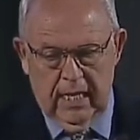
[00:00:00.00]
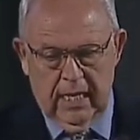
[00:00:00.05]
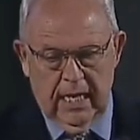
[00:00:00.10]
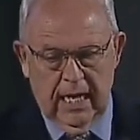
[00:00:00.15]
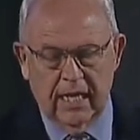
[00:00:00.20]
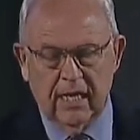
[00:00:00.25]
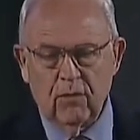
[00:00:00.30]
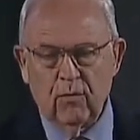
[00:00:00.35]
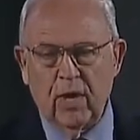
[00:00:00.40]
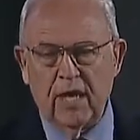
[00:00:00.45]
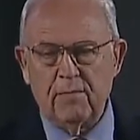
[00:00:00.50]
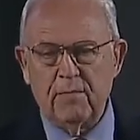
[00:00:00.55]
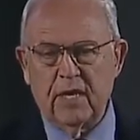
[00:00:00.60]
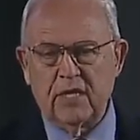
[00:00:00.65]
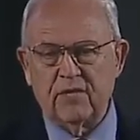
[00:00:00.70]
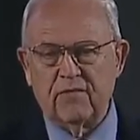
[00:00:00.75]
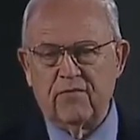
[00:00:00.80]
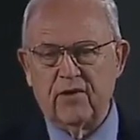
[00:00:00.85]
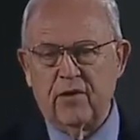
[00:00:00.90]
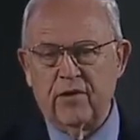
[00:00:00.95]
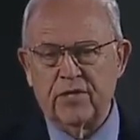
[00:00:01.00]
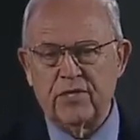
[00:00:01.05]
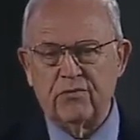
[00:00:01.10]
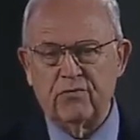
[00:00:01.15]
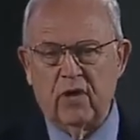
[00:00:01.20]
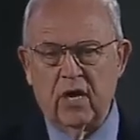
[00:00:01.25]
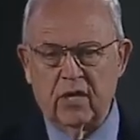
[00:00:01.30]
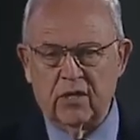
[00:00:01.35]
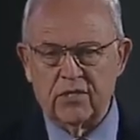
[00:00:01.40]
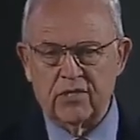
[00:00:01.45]
Ellen White makes a very
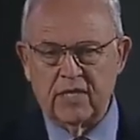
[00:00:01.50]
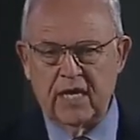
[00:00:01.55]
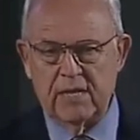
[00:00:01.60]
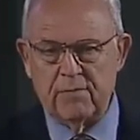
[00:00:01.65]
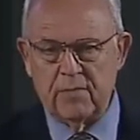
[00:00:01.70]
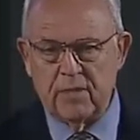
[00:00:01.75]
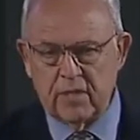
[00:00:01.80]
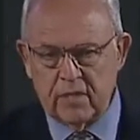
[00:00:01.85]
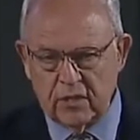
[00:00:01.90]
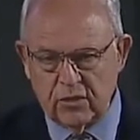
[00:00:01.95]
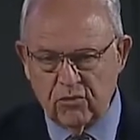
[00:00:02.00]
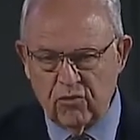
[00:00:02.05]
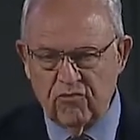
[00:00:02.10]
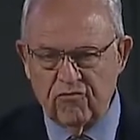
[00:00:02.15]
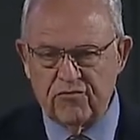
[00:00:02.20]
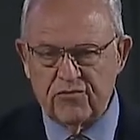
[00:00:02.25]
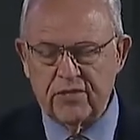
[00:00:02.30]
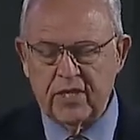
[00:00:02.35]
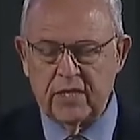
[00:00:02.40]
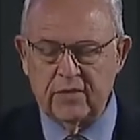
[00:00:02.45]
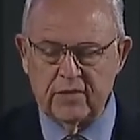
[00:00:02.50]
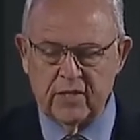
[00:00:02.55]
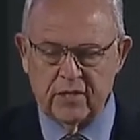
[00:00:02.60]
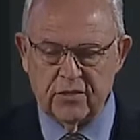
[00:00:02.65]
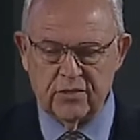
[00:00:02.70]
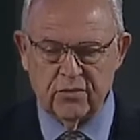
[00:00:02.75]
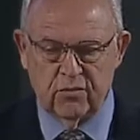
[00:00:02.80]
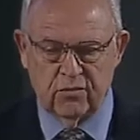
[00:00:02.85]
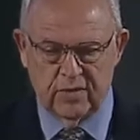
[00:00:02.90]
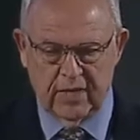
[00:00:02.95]
strong statement, and you've seen
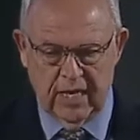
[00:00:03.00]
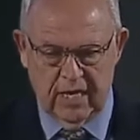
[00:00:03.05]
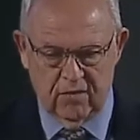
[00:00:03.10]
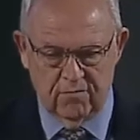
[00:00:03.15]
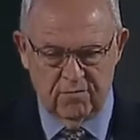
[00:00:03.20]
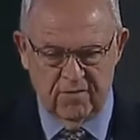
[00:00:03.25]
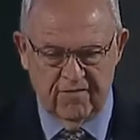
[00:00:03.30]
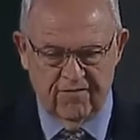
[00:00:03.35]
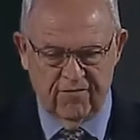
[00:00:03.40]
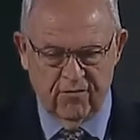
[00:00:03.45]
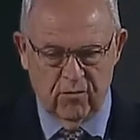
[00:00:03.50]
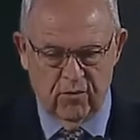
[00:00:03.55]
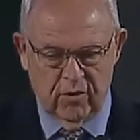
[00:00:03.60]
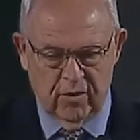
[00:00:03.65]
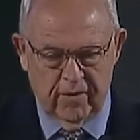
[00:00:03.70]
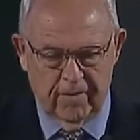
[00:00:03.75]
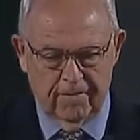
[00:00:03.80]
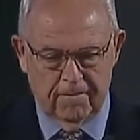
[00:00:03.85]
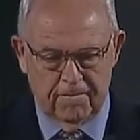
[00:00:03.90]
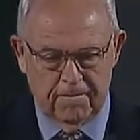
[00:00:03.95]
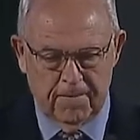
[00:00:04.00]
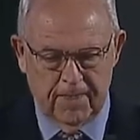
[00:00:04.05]
this no doubt before.